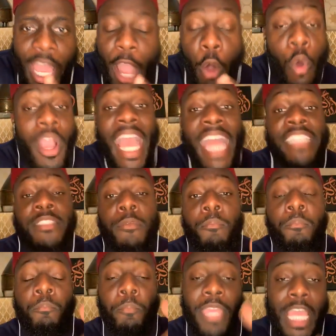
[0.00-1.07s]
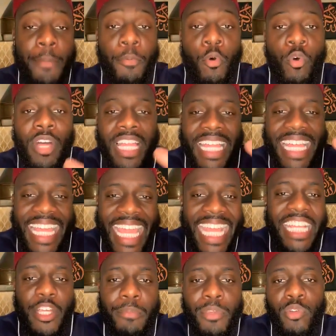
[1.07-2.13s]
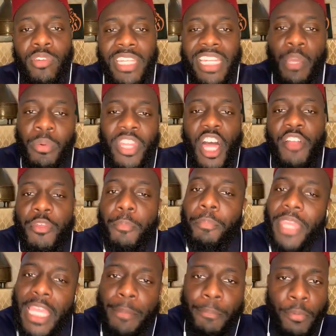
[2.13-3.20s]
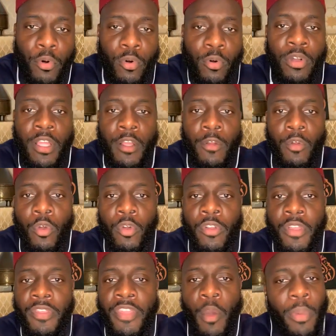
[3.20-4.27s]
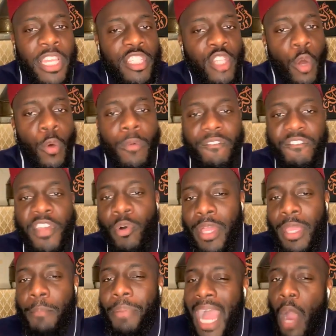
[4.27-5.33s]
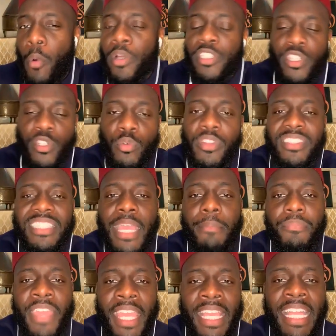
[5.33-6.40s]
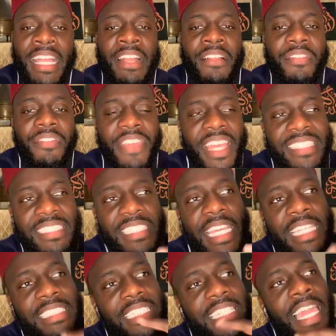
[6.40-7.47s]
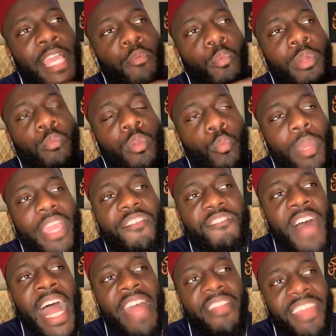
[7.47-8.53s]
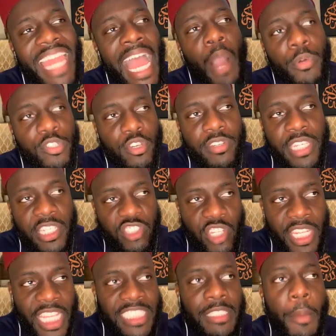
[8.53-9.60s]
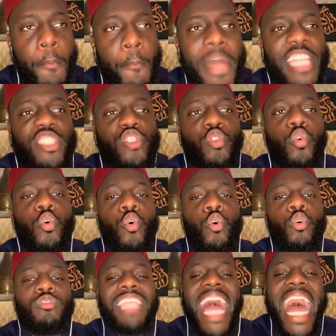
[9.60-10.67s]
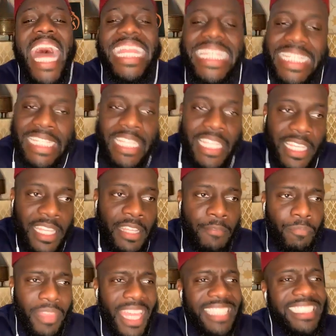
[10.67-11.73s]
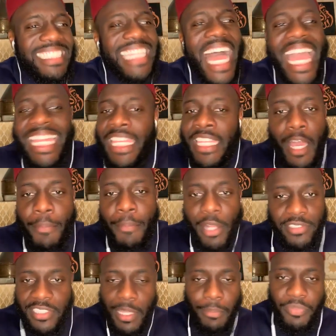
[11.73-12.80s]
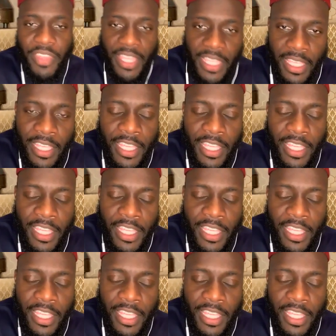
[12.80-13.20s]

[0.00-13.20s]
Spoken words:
Or as people in community with other people, that we don't feel empowered to do the same thing. This is like when we find that our tradition is maskuut an, it's silent about something.